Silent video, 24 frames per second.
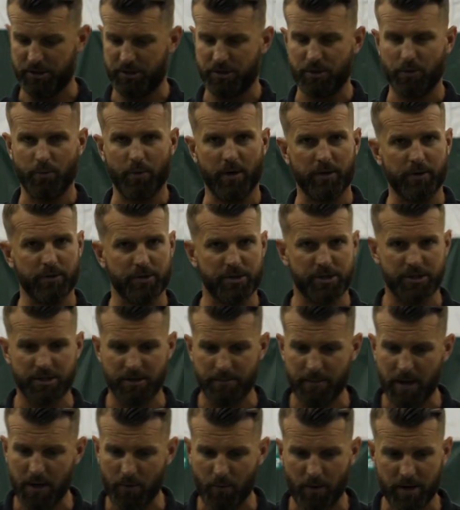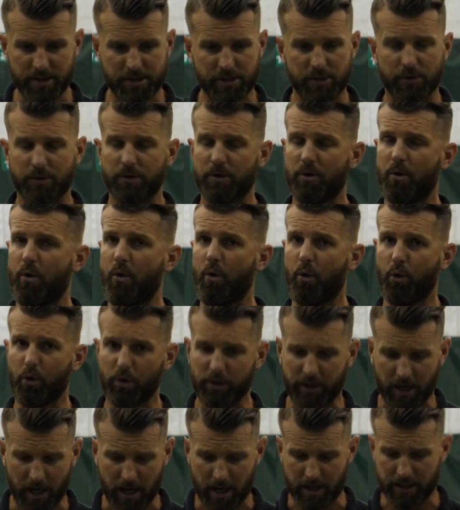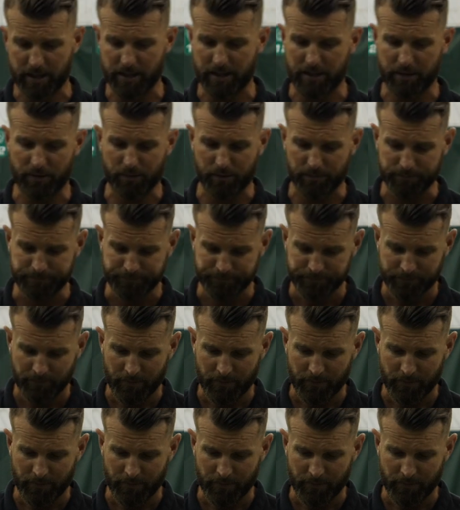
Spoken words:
So whether semi-Western or continental,